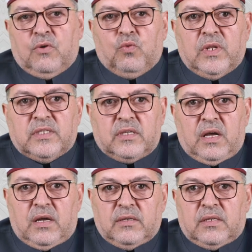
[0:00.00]
We'll
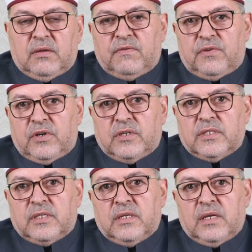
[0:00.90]
start
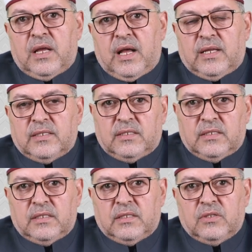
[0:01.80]
first as
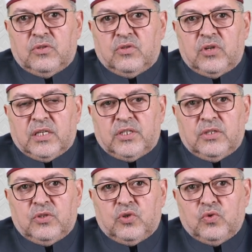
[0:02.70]
an
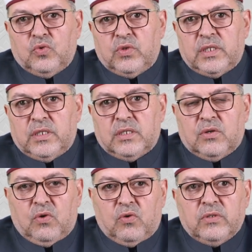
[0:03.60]
introduction to the
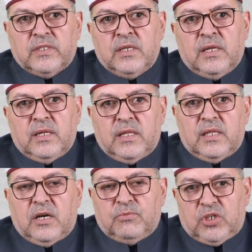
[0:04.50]
course,
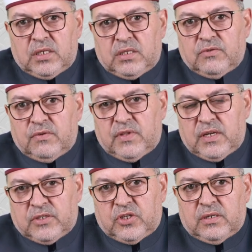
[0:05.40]
the objectives of the
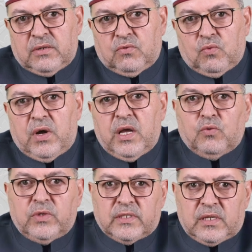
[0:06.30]
lecture, why
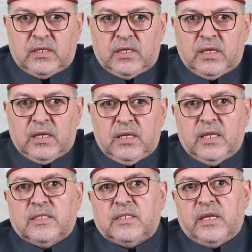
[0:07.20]
we study,
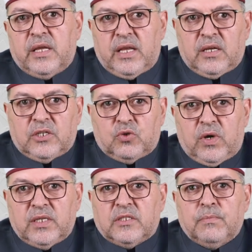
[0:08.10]
let's say, English,
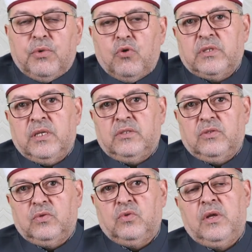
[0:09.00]
why it's important
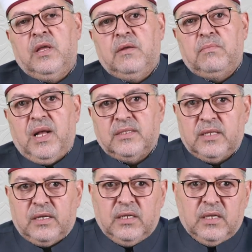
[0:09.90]
to
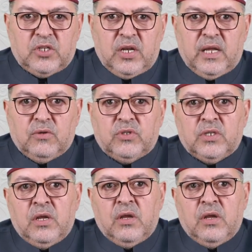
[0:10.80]
master English language.